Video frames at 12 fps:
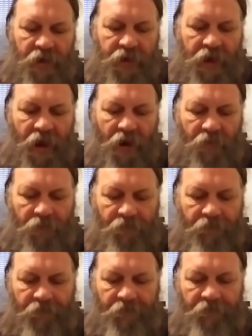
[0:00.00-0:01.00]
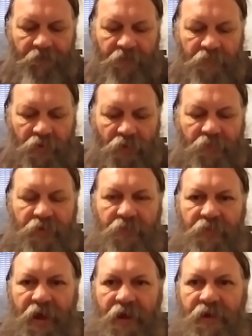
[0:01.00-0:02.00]
Now I'll open
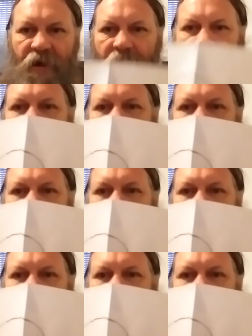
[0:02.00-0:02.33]
it back up.